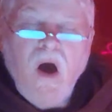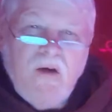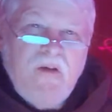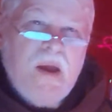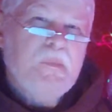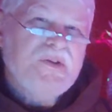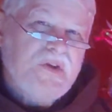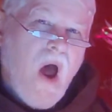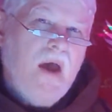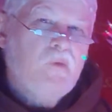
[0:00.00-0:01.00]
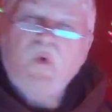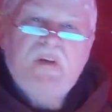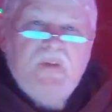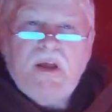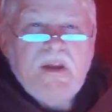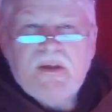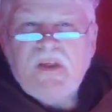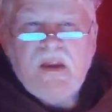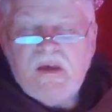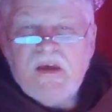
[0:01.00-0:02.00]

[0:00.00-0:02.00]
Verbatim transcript: of Amos 9, revealing that